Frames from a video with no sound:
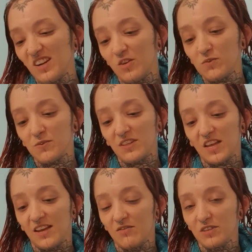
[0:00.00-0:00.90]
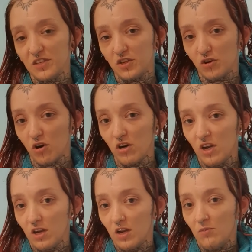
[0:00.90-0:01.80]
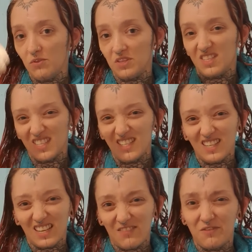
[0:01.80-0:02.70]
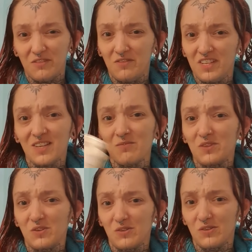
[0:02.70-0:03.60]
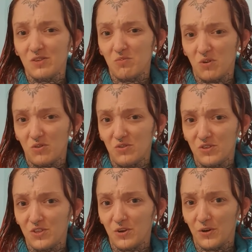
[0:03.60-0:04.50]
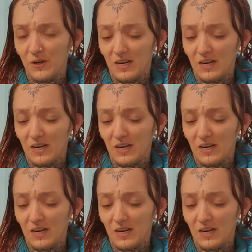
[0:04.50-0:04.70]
It helps make the hair really strong. But this is like $50 something a bottle. So,